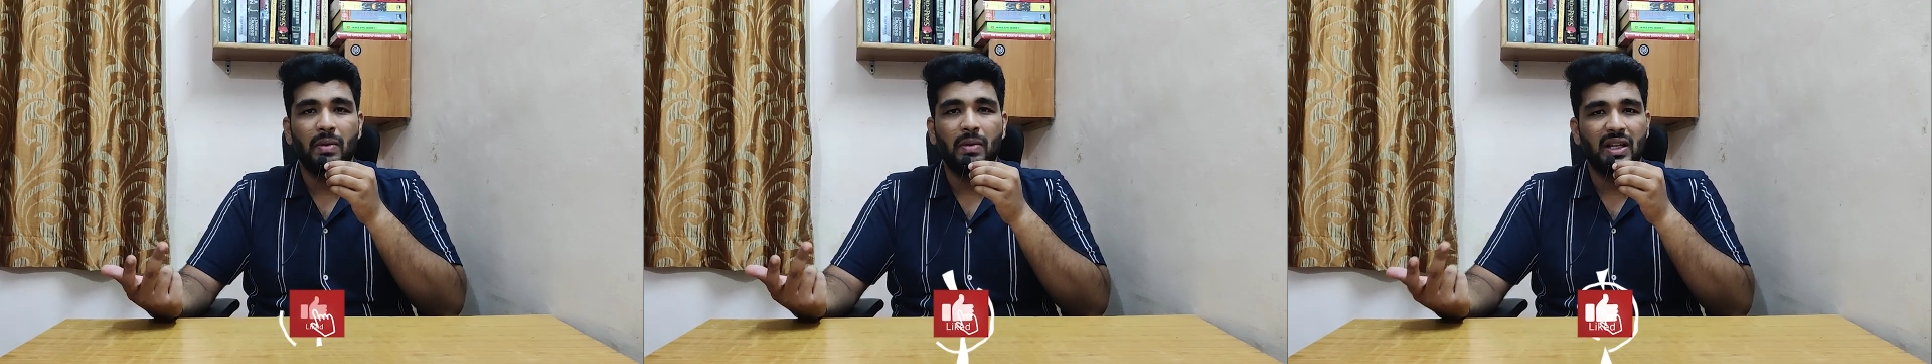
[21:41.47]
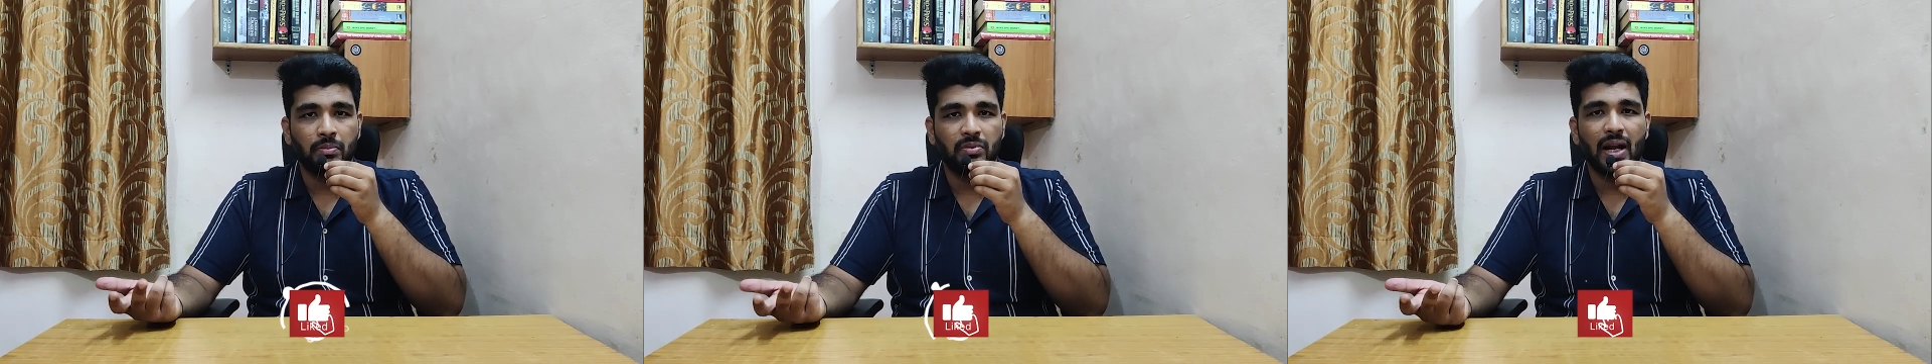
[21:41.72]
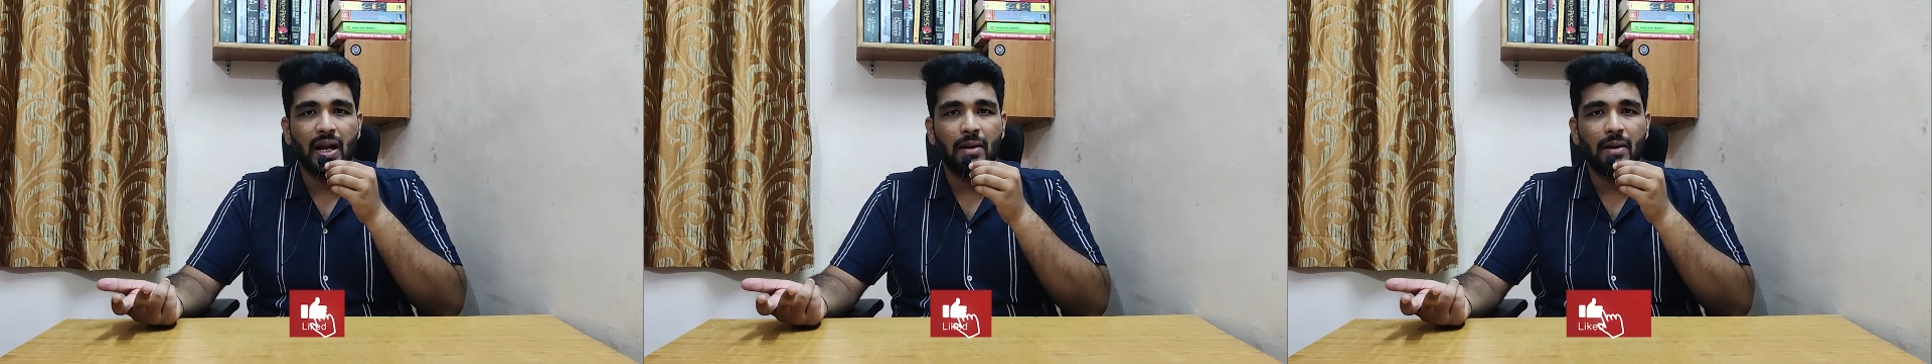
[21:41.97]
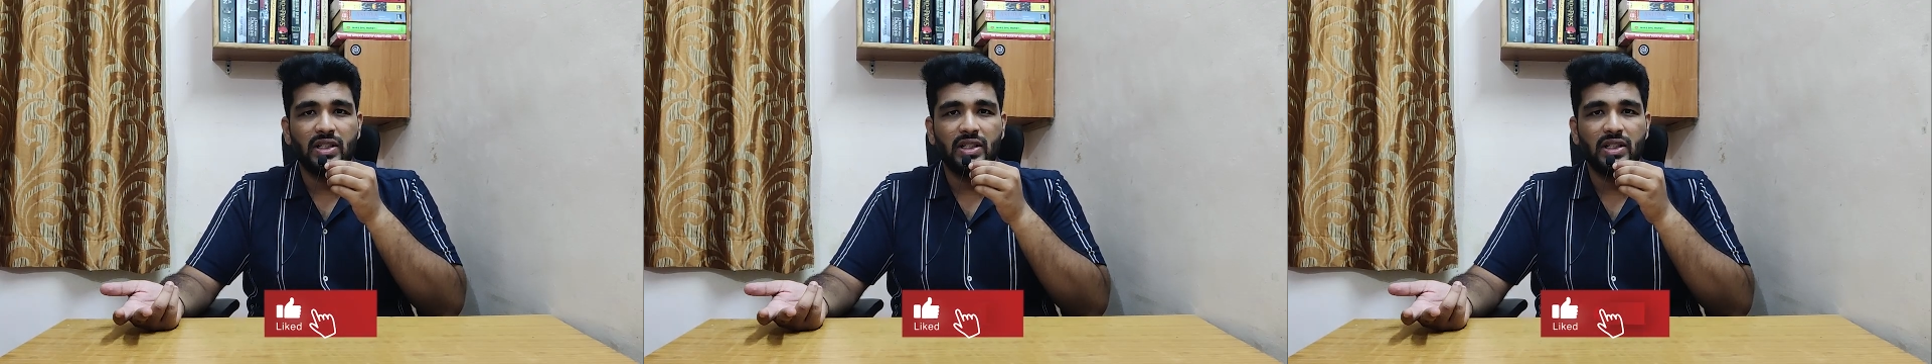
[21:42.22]
please
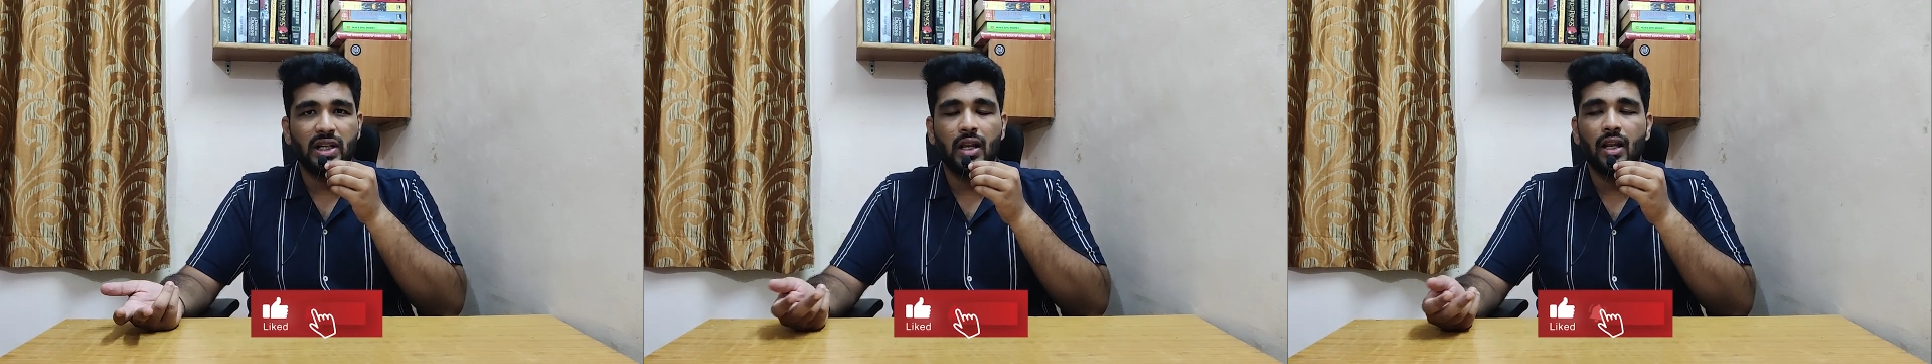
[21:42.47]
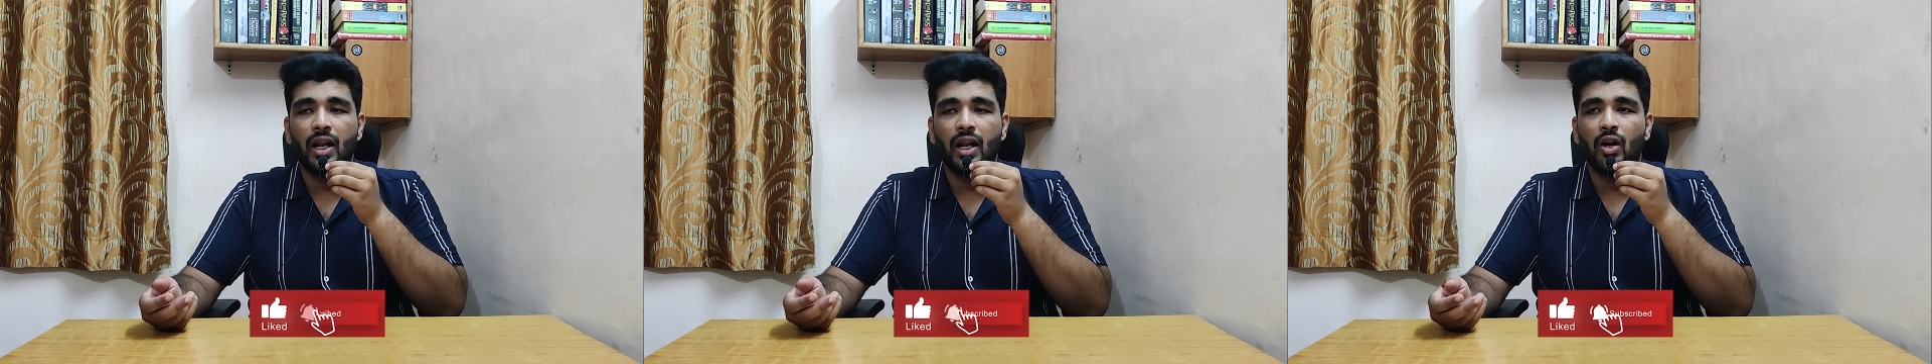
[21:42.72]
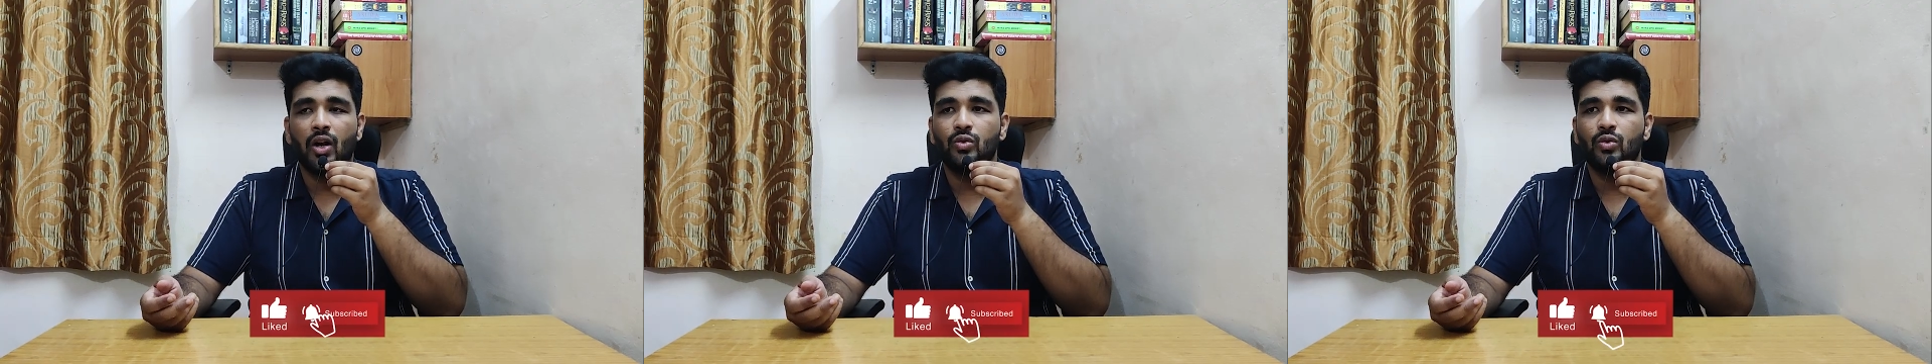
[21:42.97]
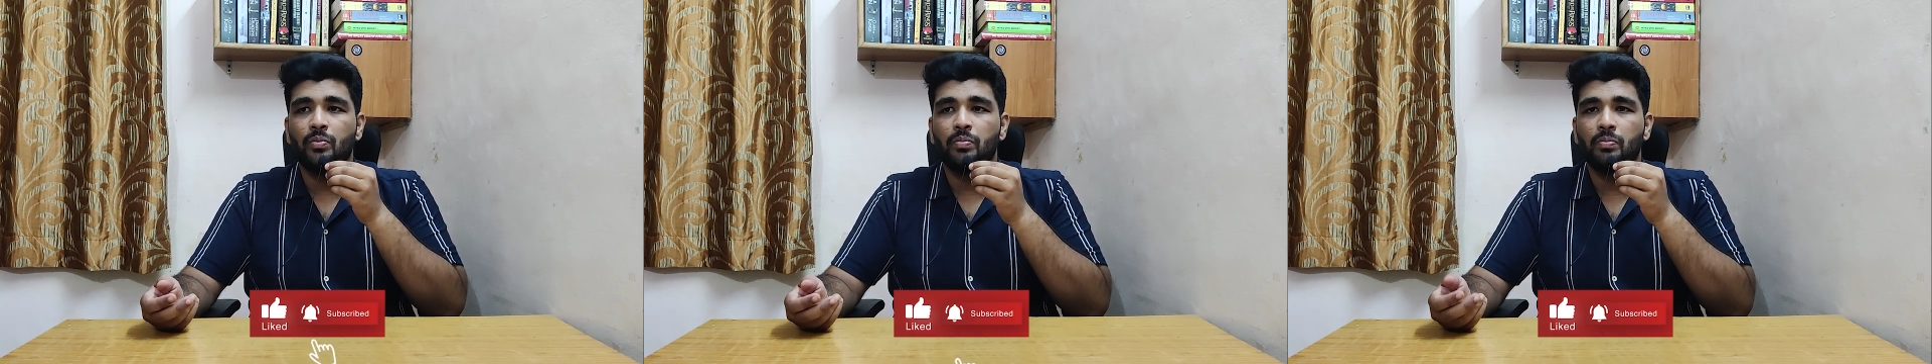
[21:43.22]
subscribe to my channel, and
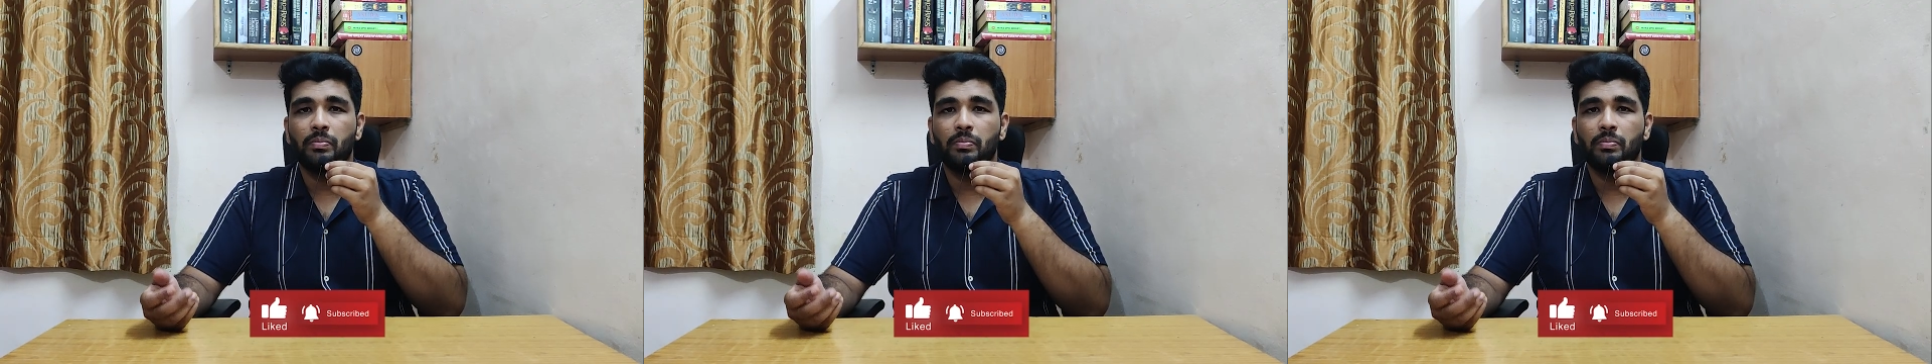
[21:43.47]
also